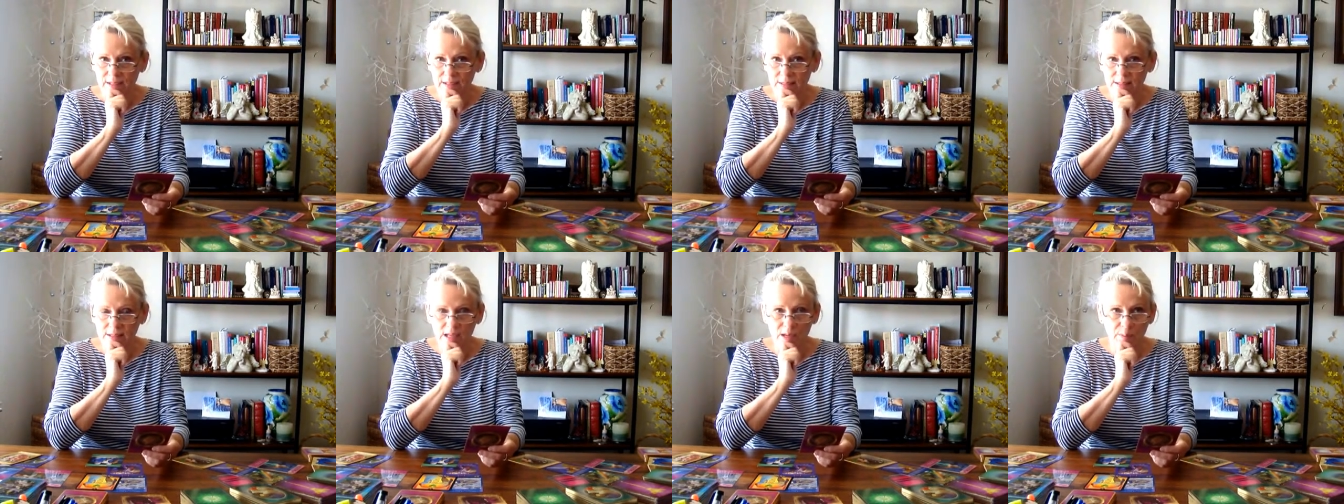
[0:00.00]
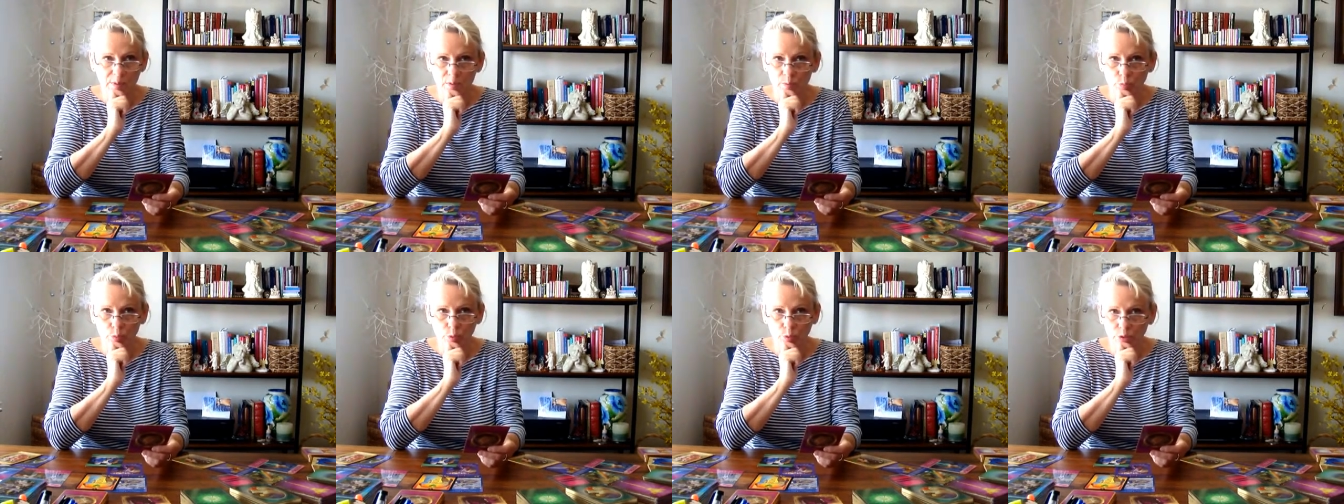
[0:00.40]
some
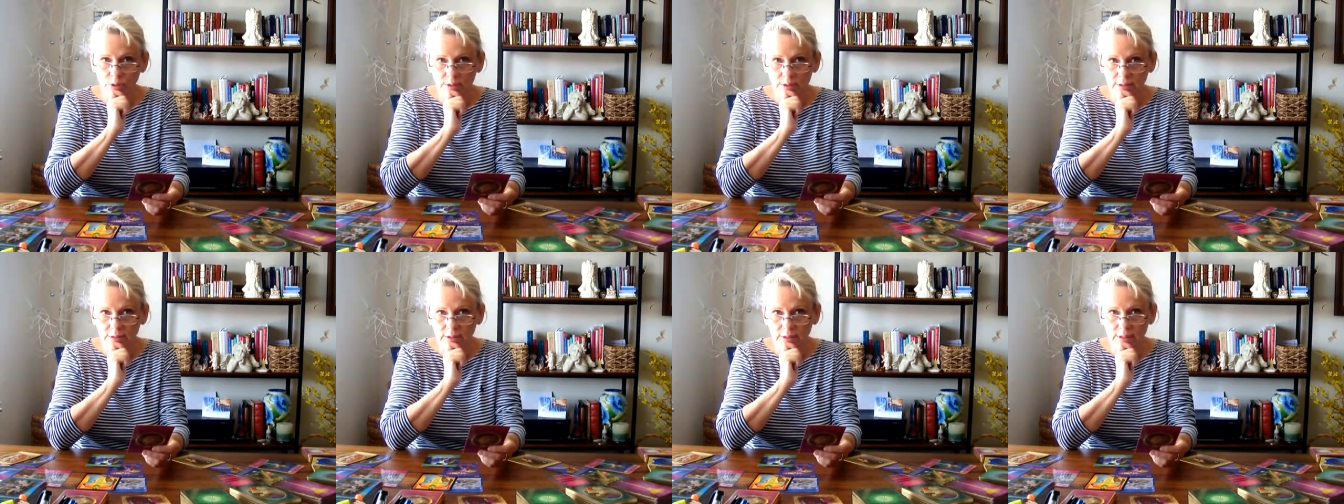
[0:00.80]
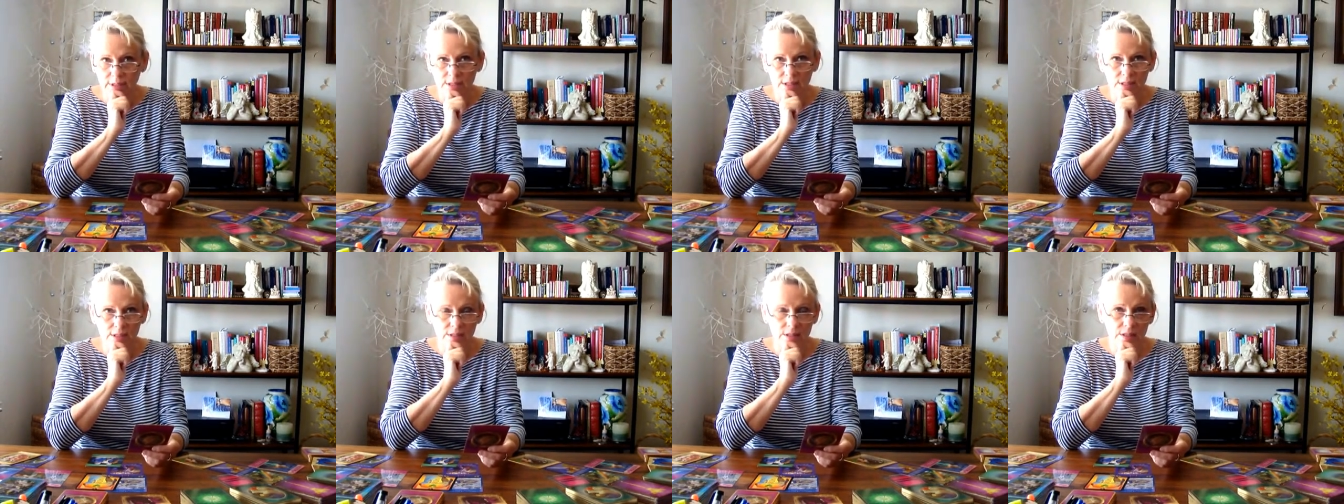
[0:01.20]
important
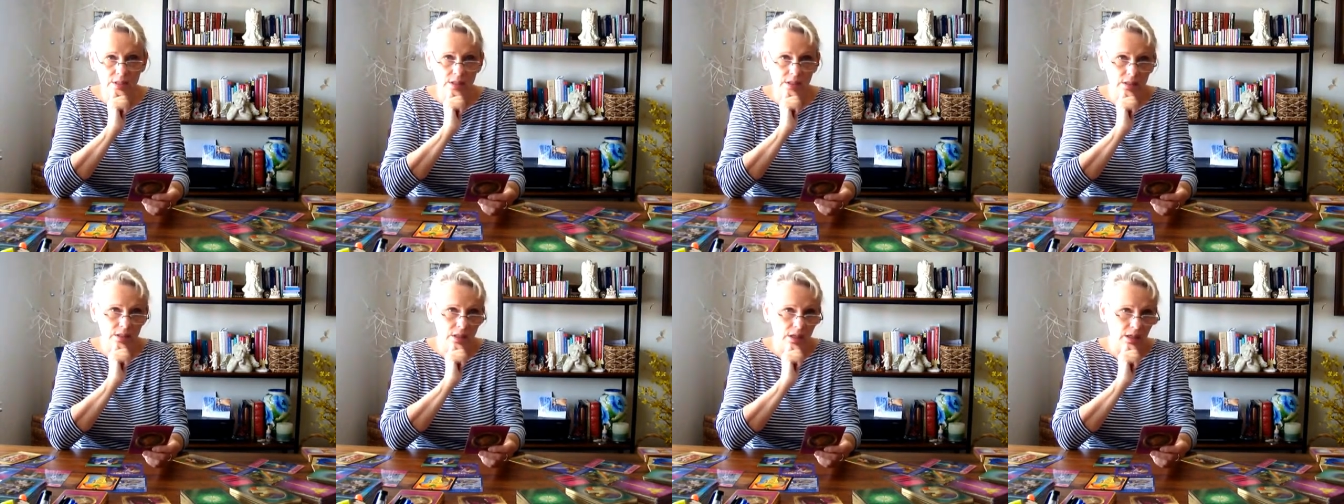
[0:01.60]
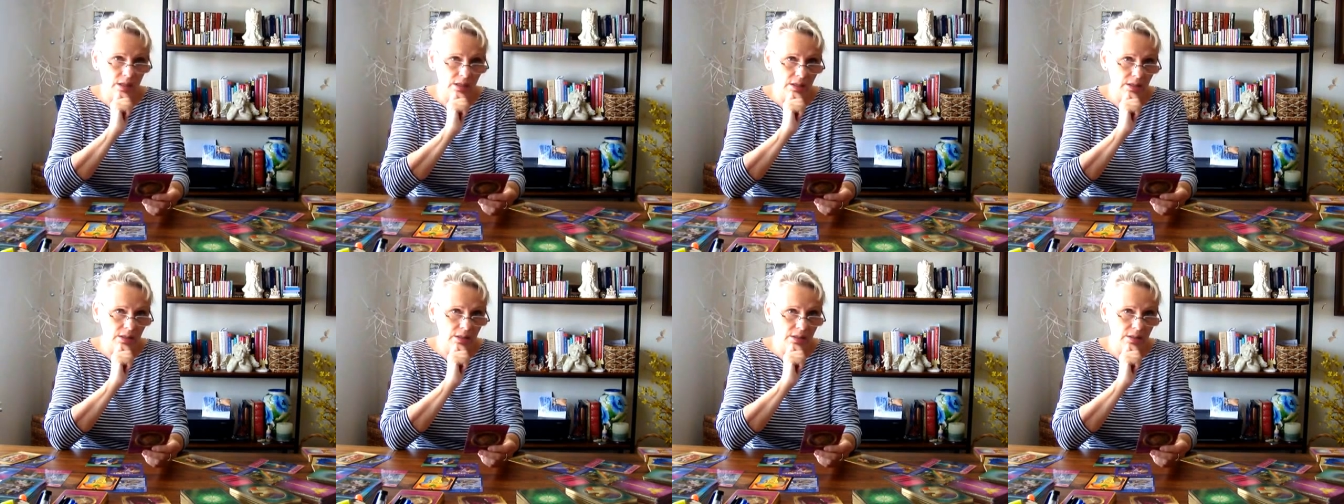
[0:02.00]
lessons,
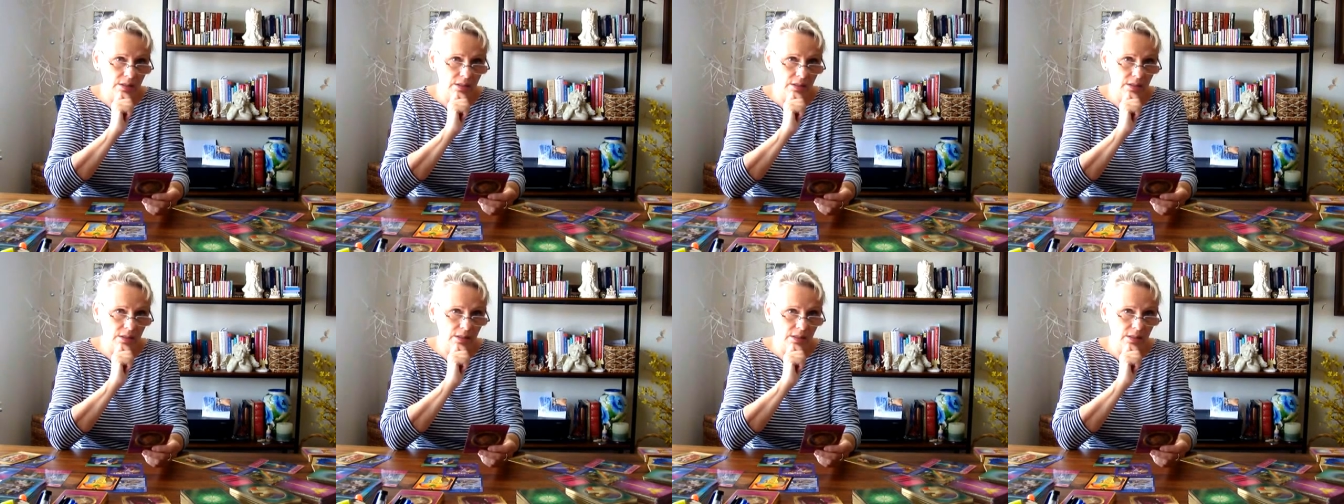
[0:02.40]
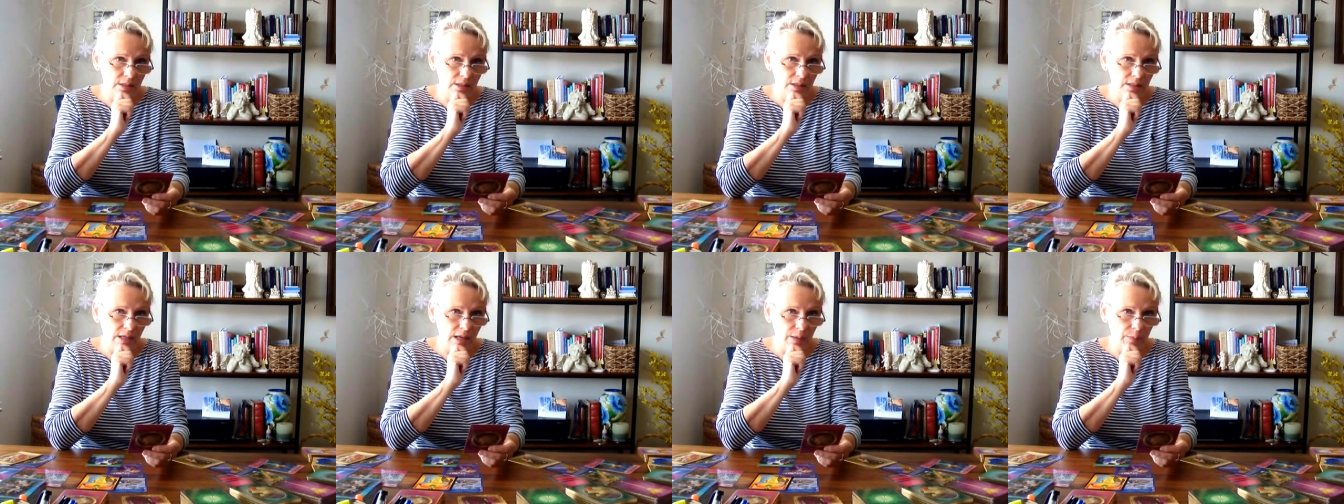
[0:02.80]
and
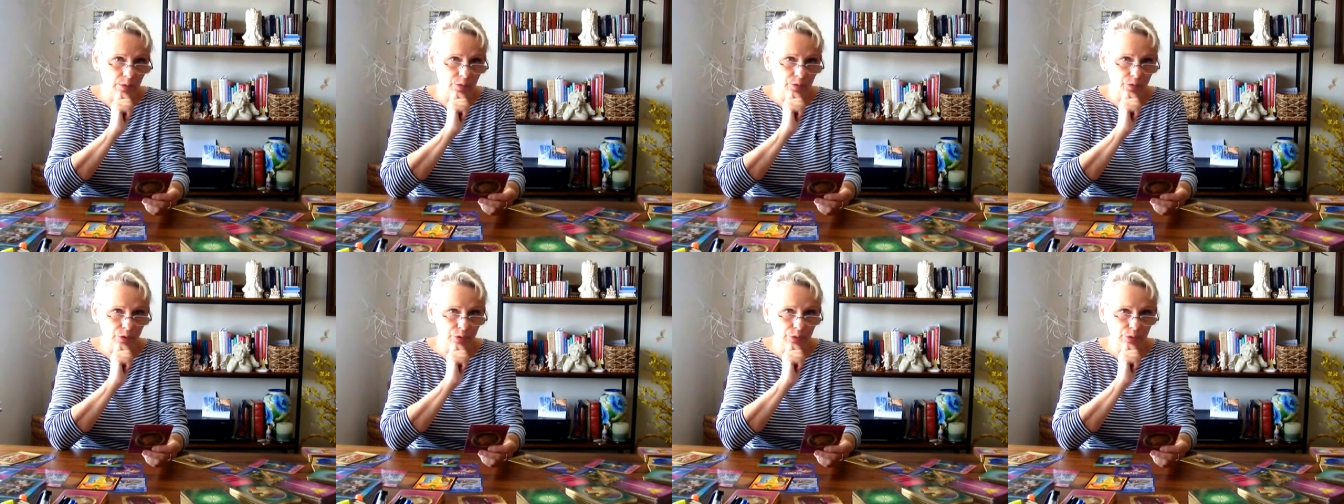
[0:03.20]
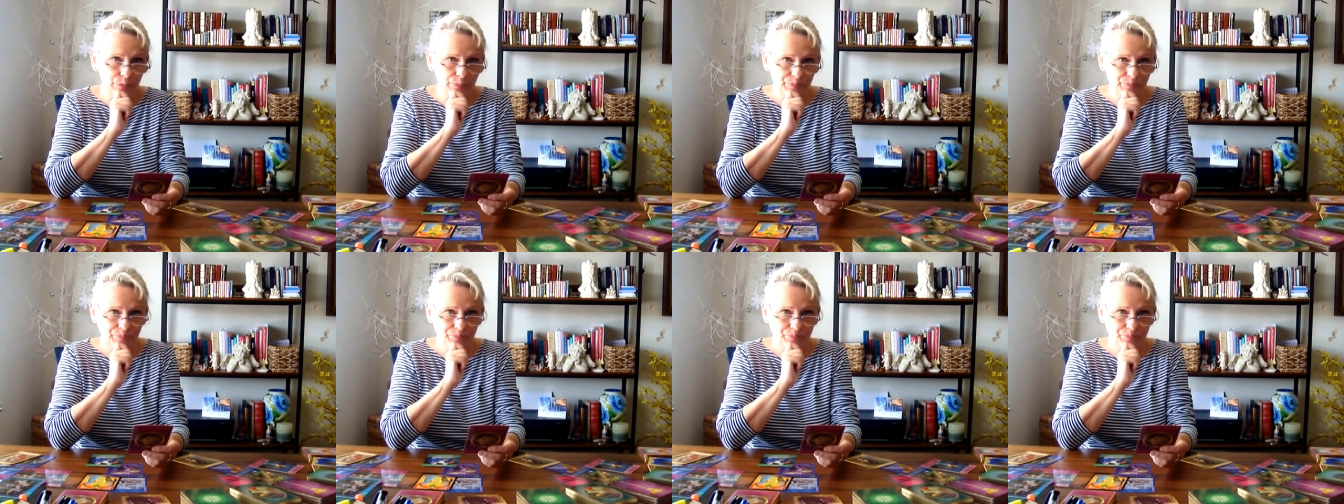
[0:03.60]
some of you